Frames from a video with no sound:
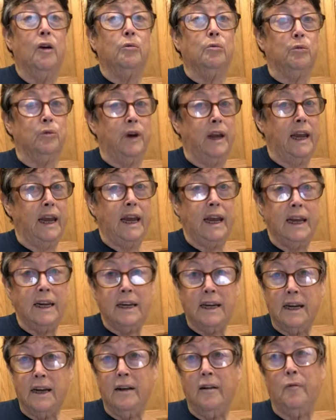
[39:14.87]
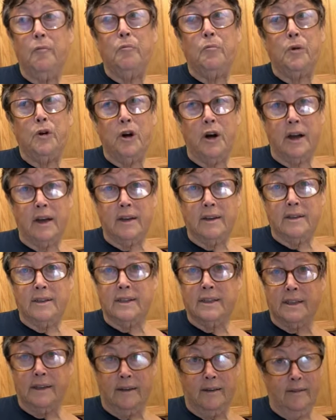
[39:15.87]
Read books
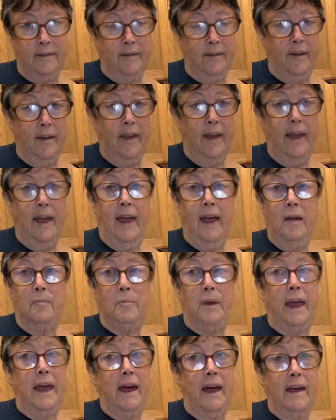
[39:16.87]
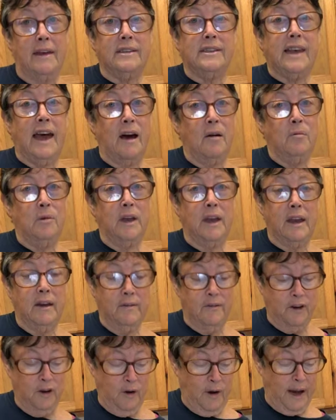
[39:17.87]
because that will give
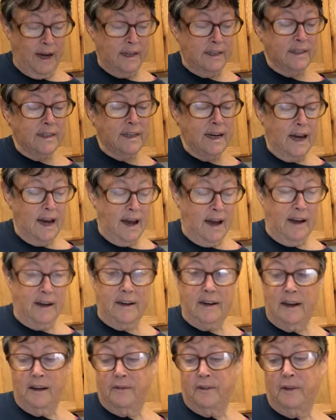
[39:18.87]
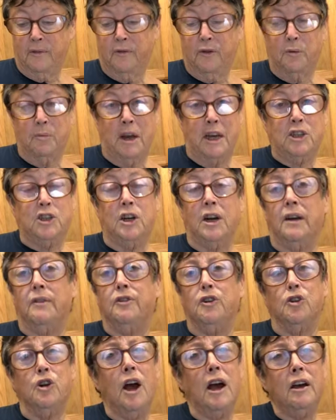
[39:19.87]
you a ton of information. If
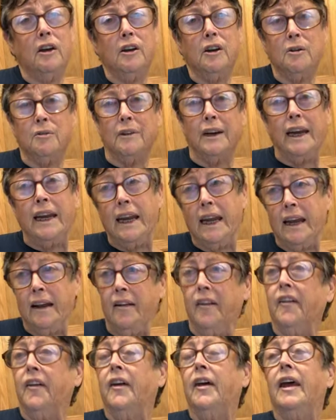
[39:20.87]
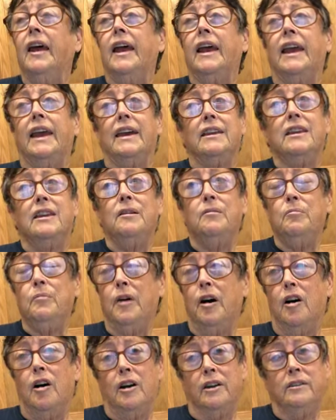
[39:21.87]
you're not good at reading, get them
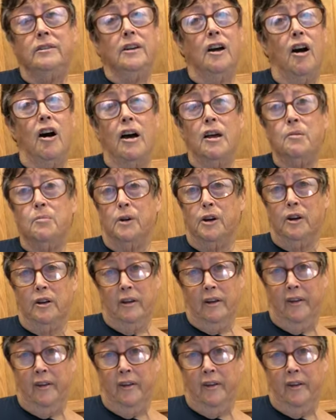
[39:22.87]
on Audible.